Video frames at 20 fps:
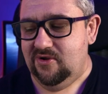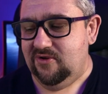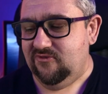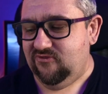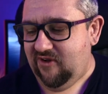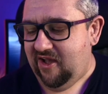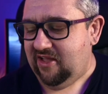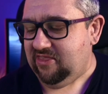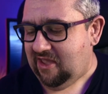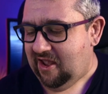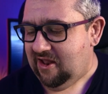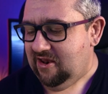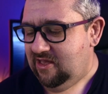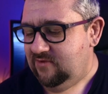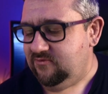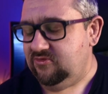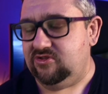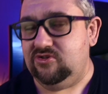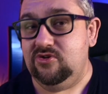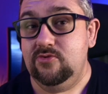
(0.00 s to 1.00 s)
In fact, that
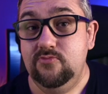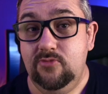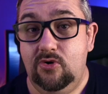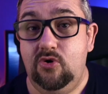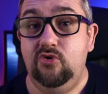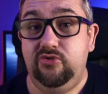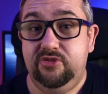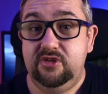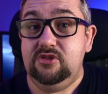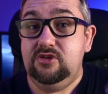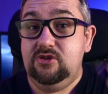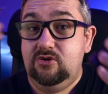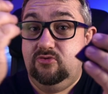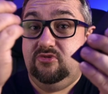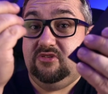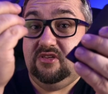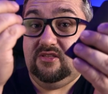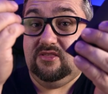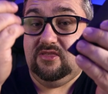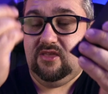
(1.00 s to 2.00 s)
limits you more than
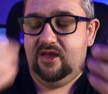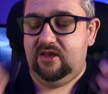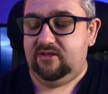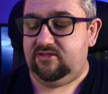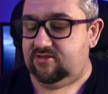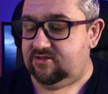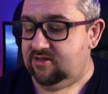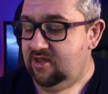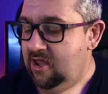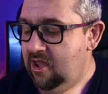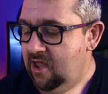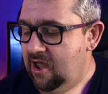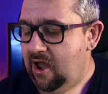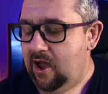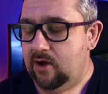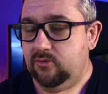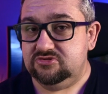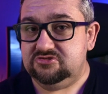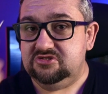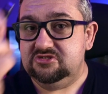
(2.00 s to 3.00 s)
using this,
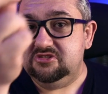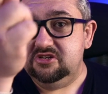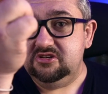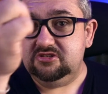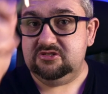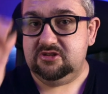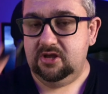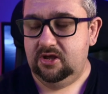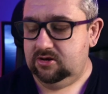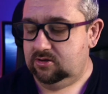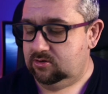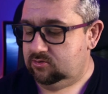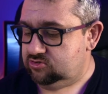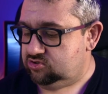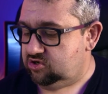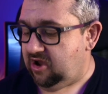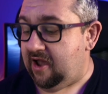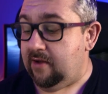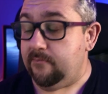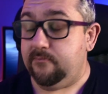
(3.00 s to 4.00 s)
which is the external
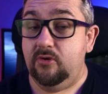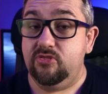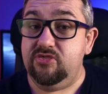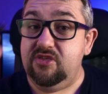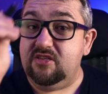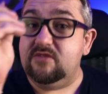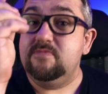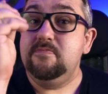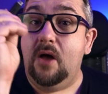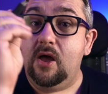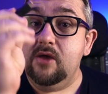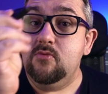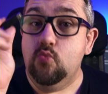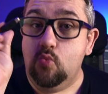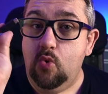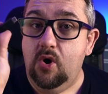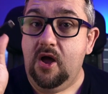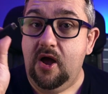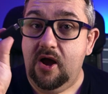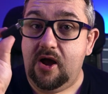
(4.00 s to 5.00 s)
jack. But this might
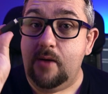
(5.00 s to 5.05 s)
work.